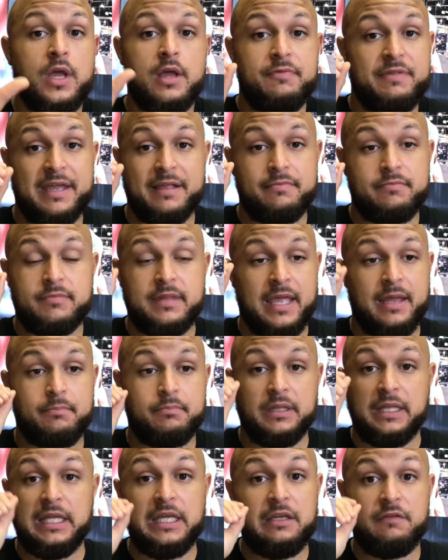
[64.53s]
that
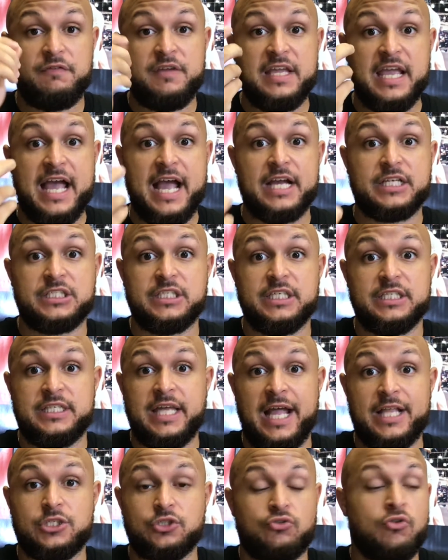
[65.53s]
believe he actually is
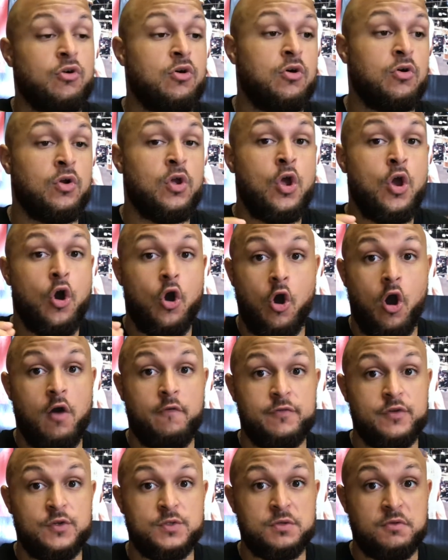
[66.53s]
that strong off
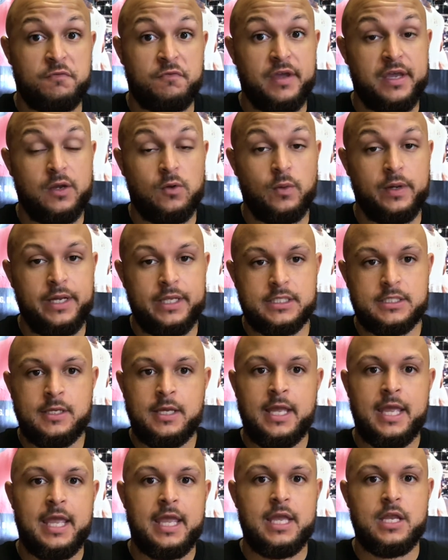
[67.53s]
of using fake weights.
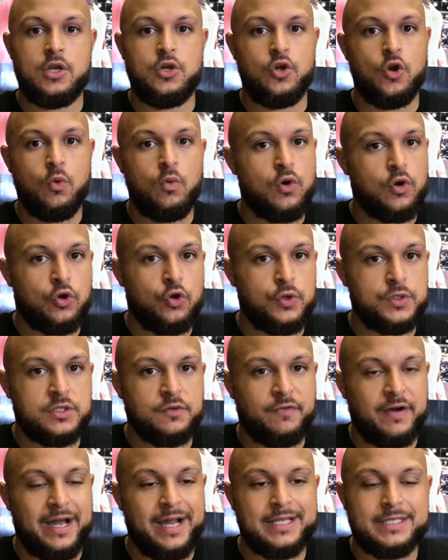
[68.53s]
No one
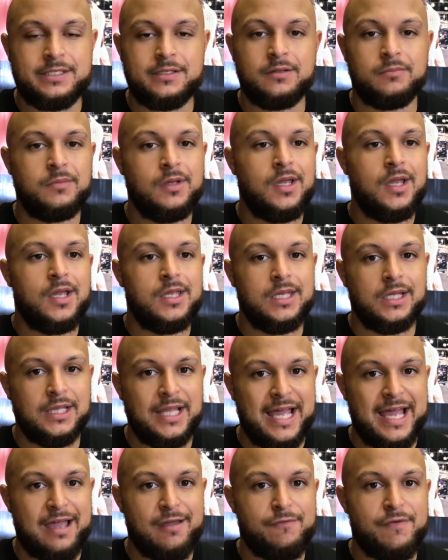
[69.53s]
crucifies him. You
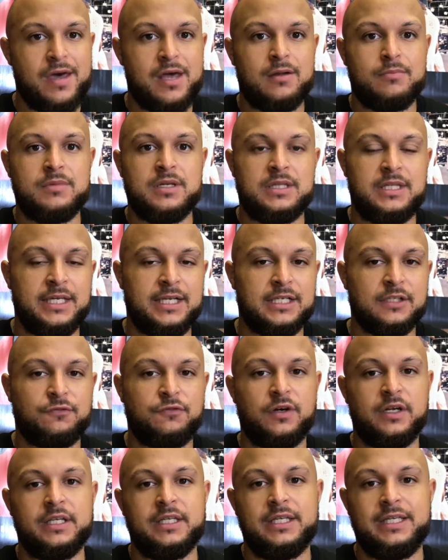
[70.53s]
laugh at him. You think it's
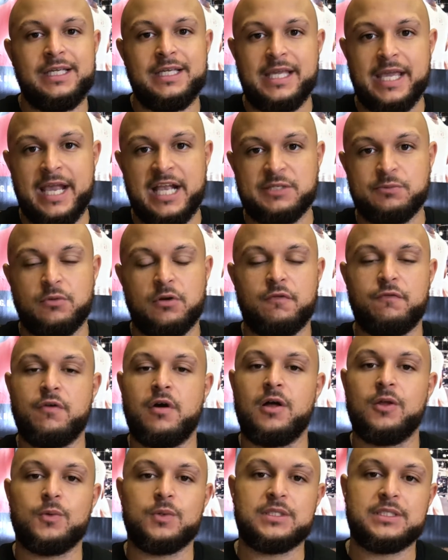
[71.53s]
funny. He gains more
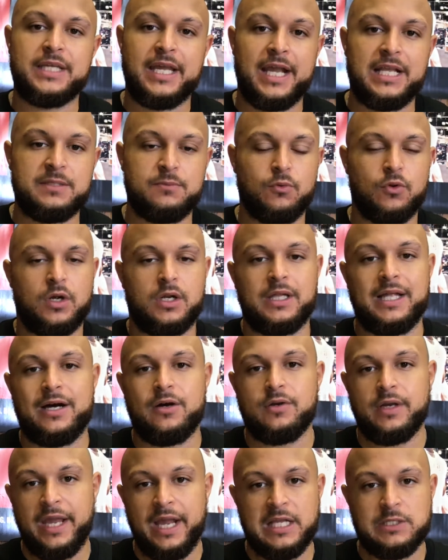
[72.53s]
followers, gains more
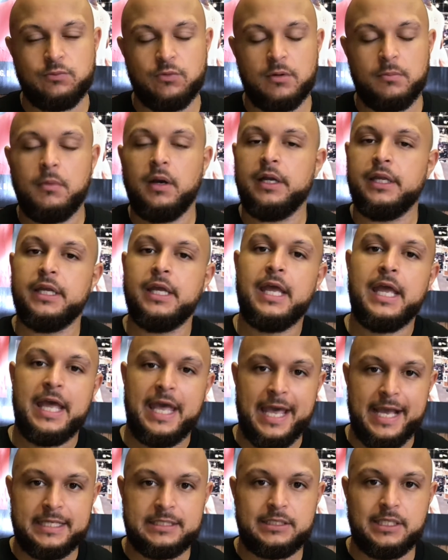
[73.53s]
clout, gains more money,
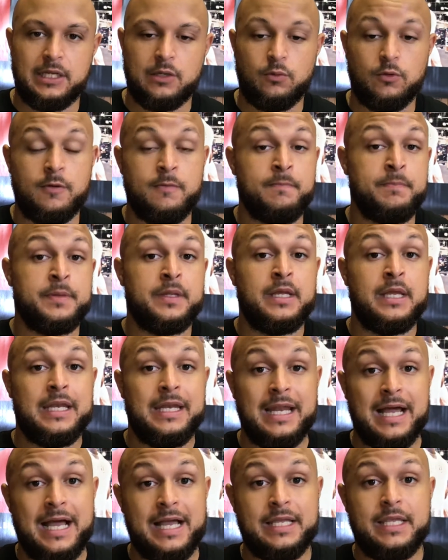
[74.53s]
etc.
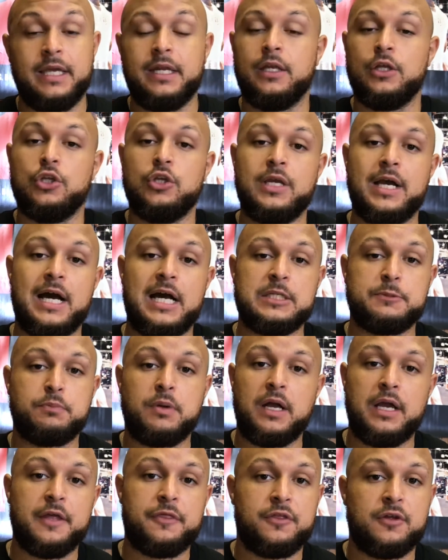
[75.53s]
Now, I get it. You guys
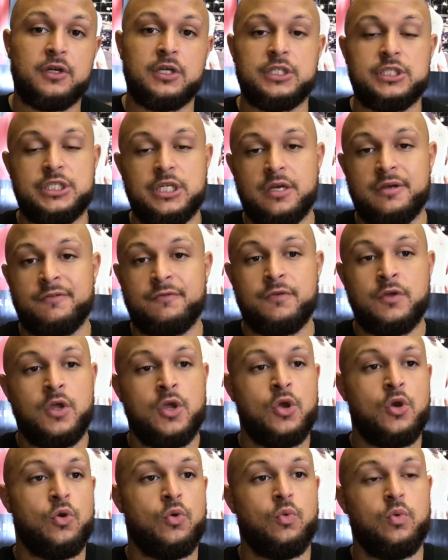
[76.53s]
probably thought Jeff
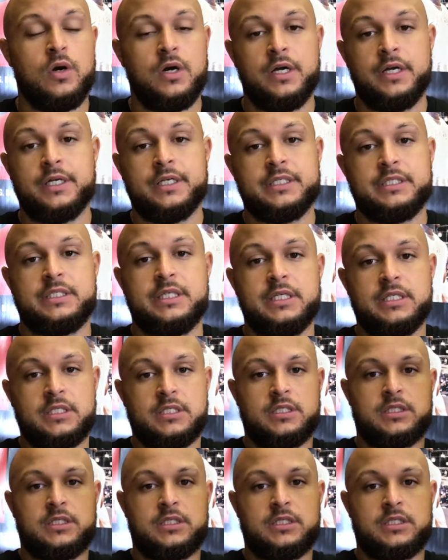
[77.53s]
was this